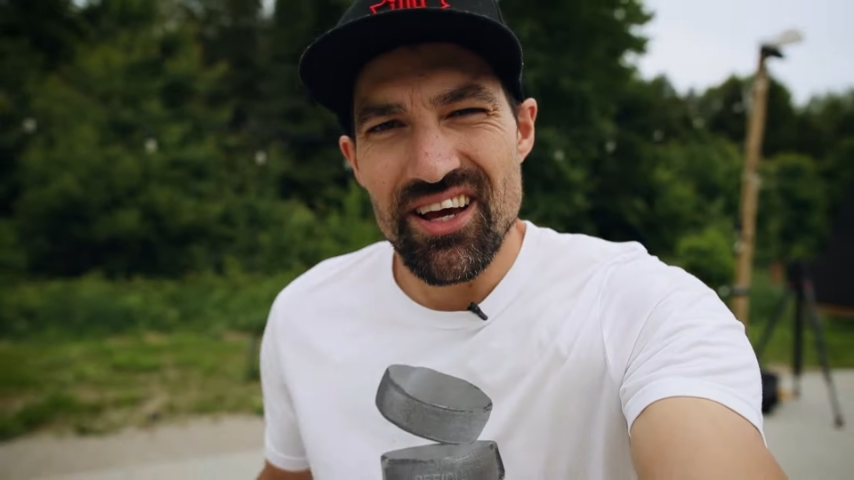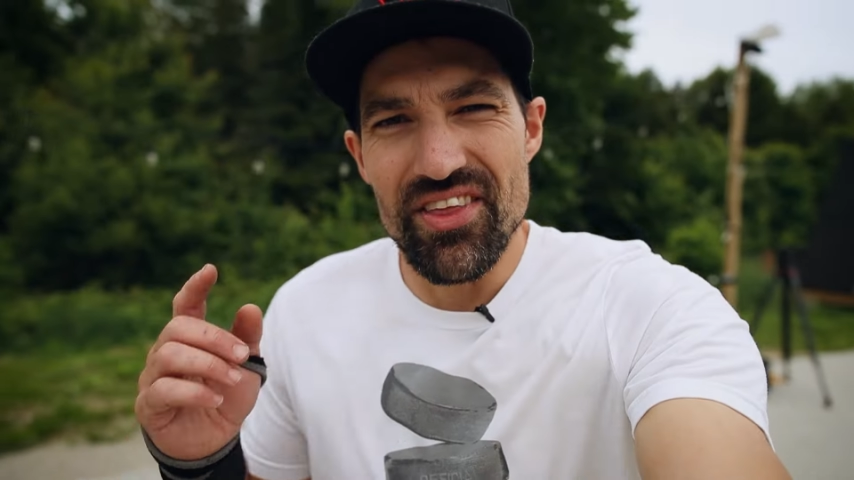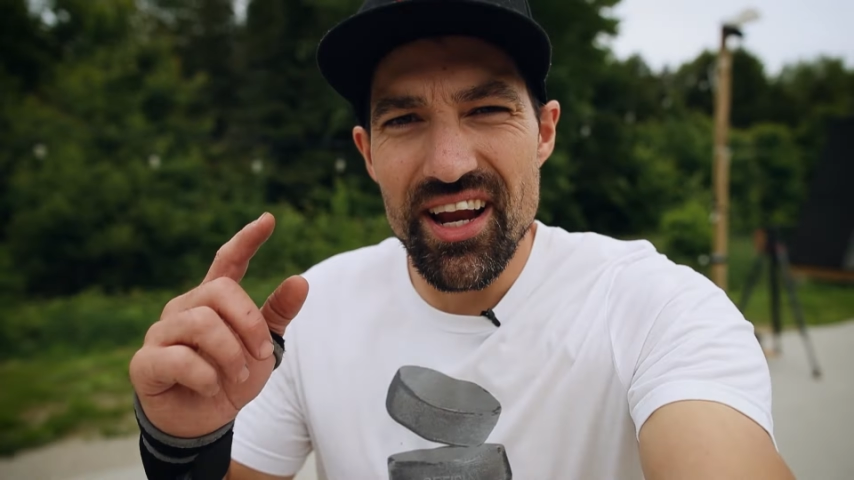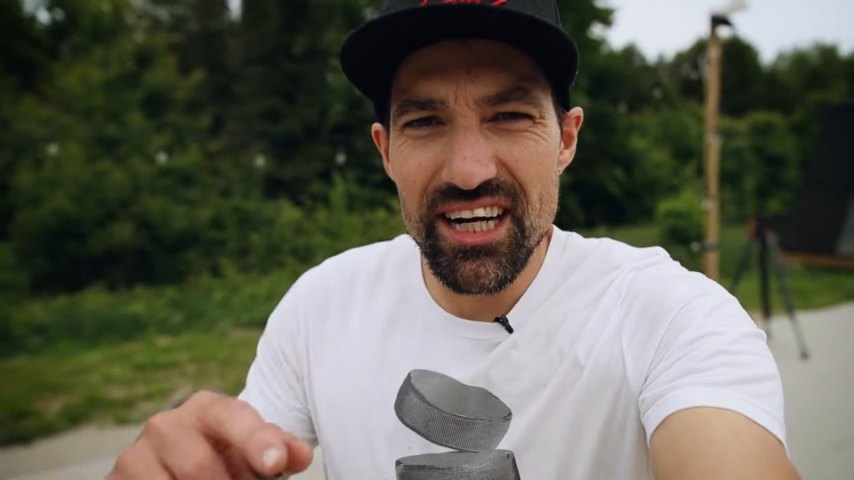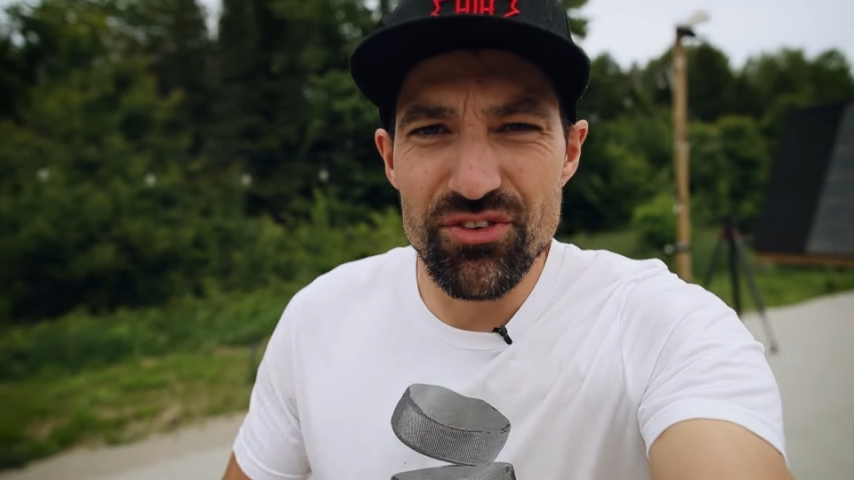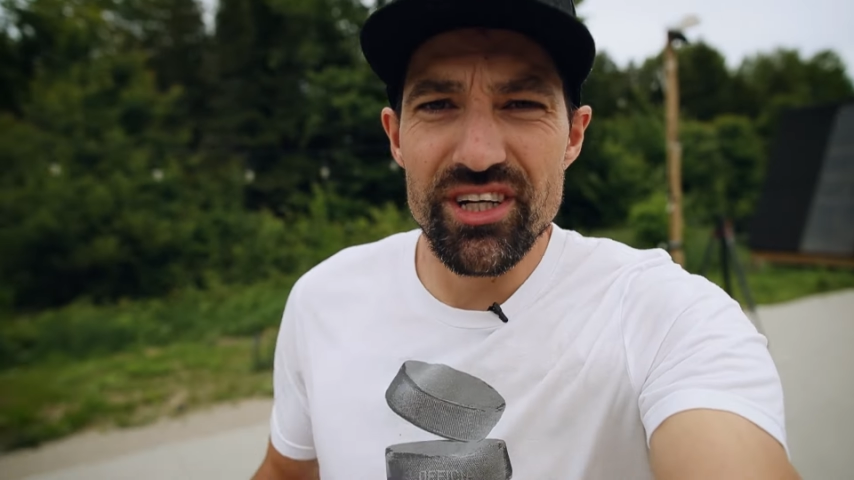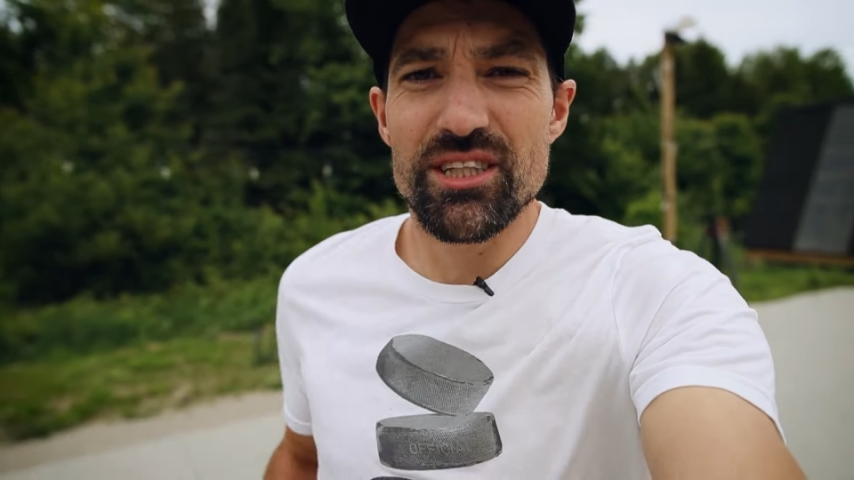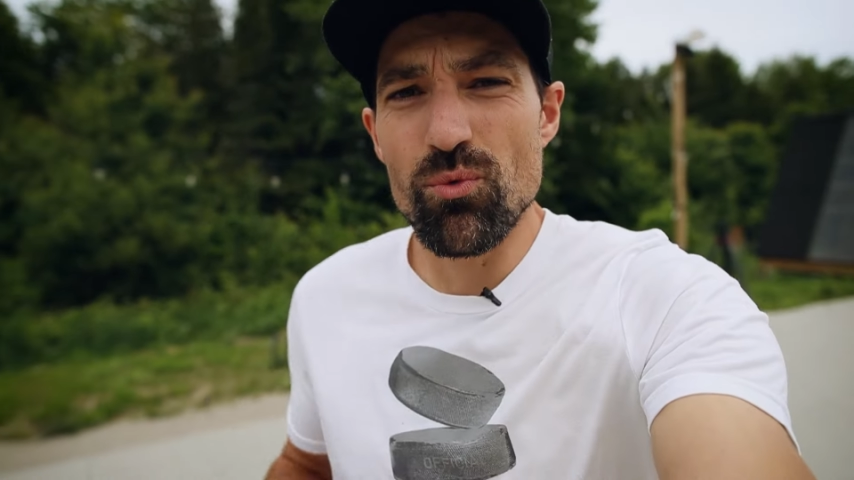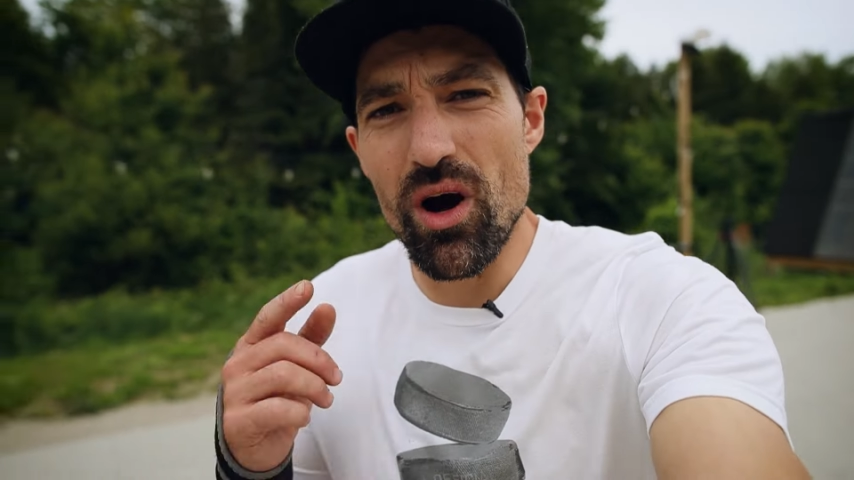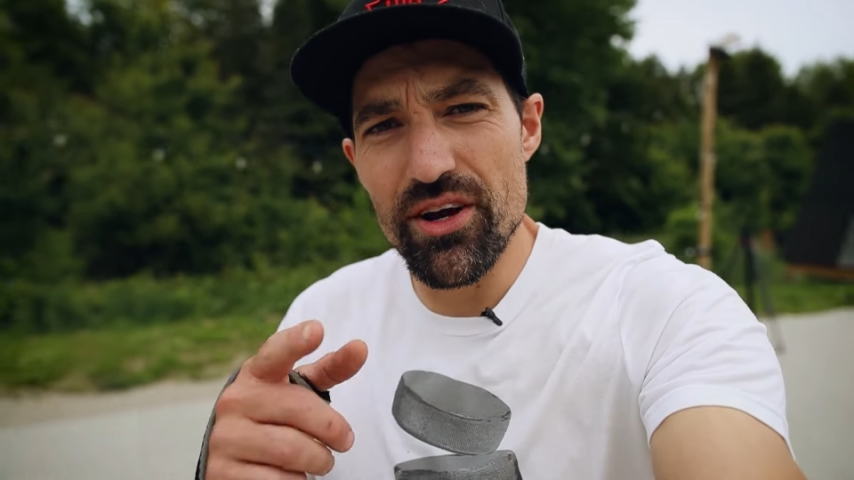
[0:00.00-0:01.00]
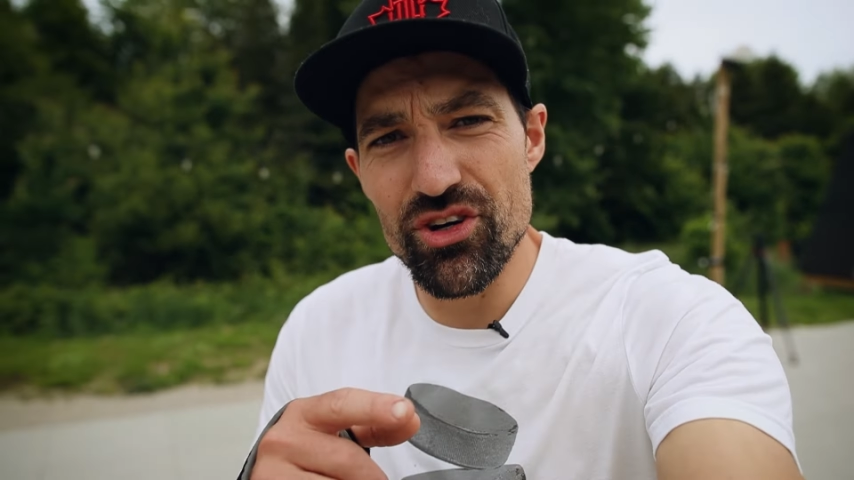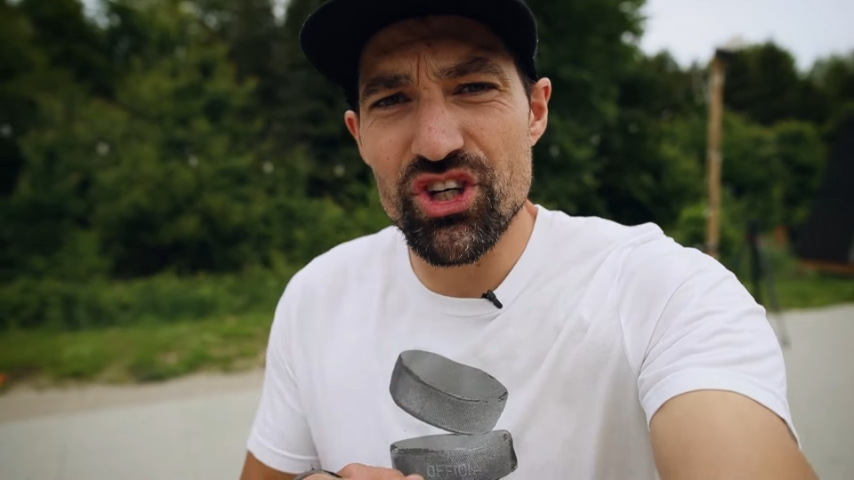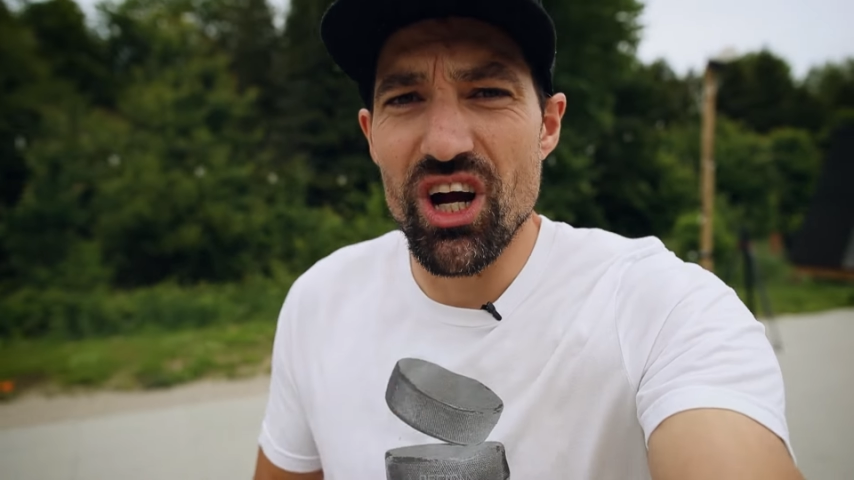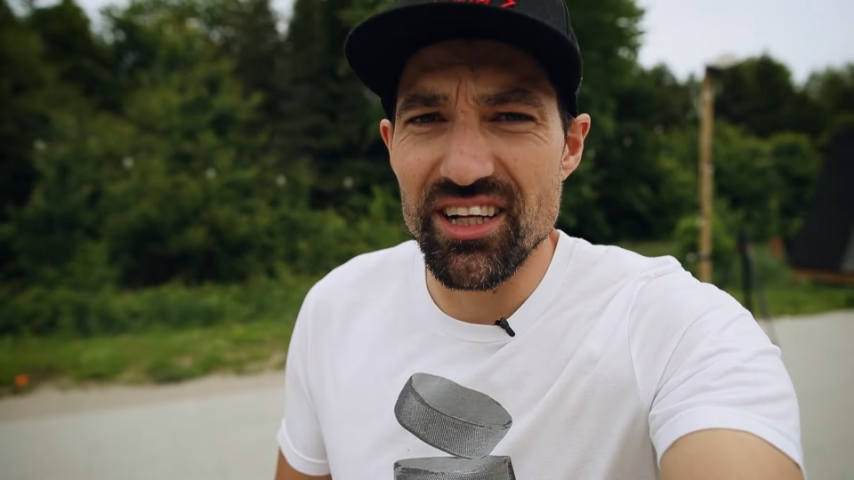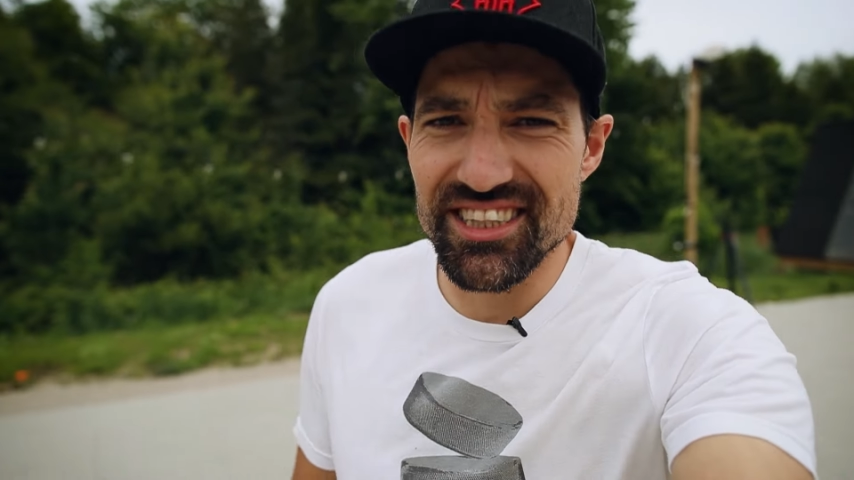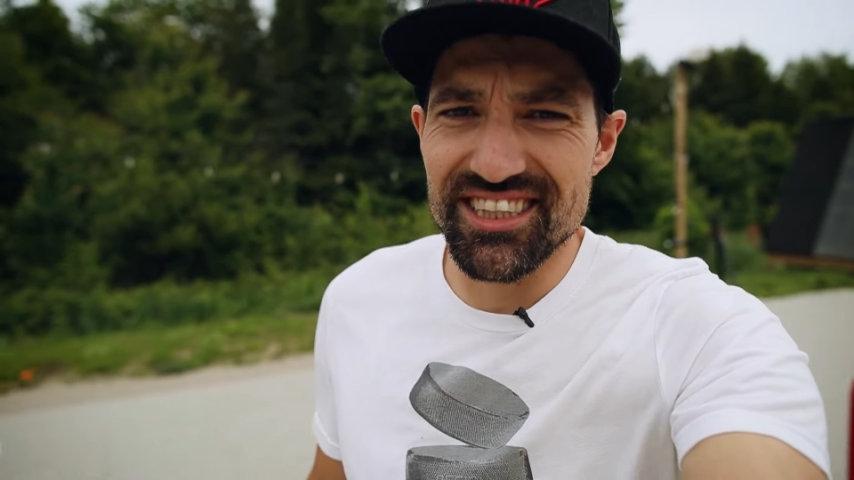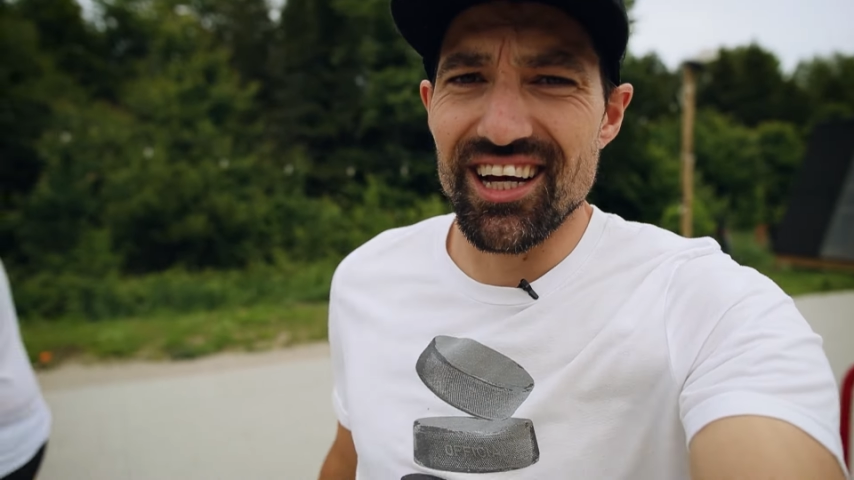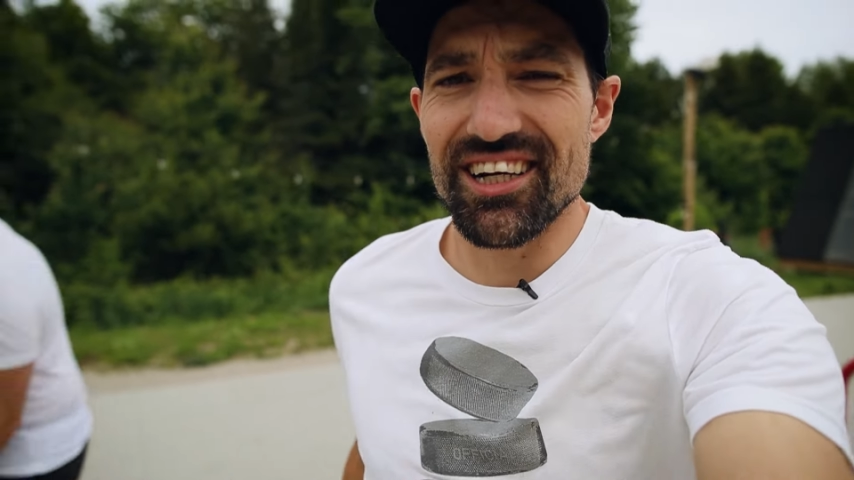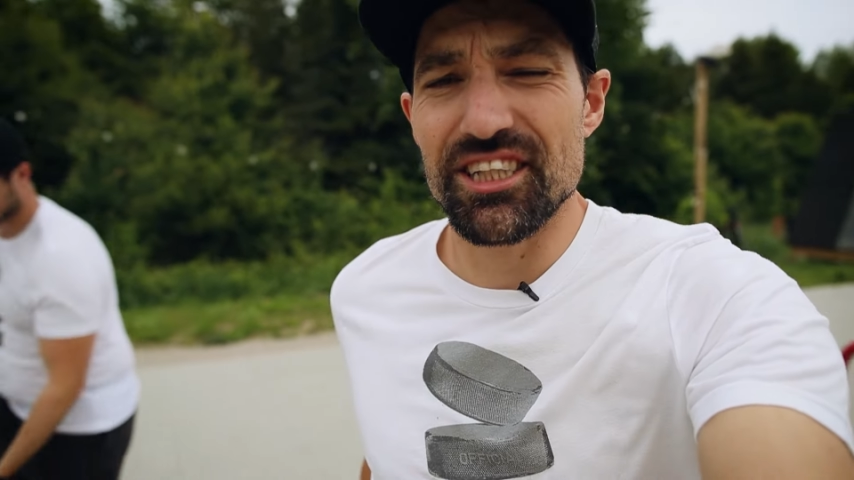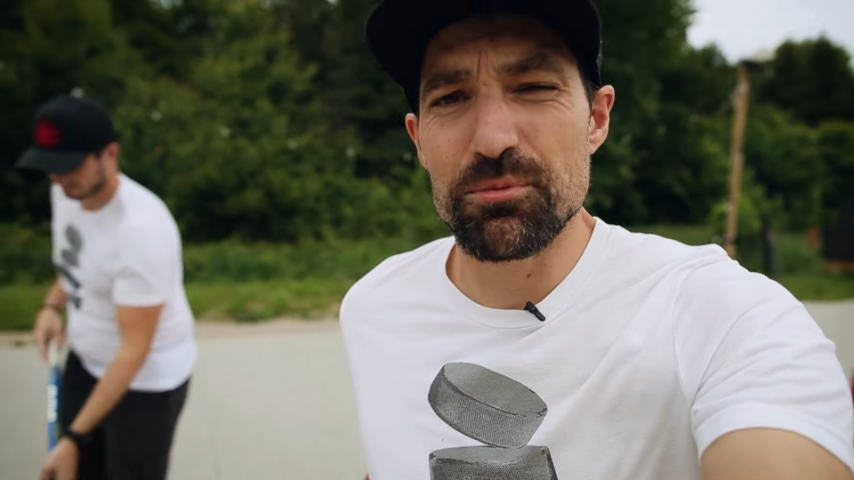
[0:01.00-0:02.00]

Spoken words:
The next reason why your shot sucks